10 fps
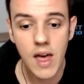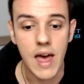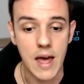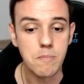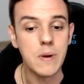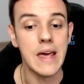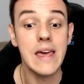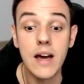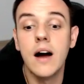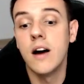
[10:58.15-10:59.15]
and
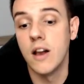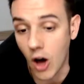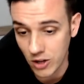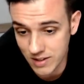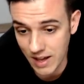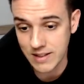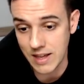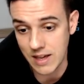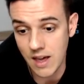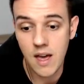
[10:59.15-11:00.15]
playing a lot, and
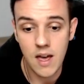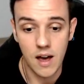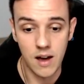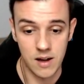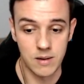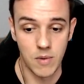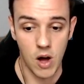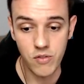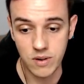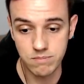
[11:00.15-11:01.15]
they um, of a,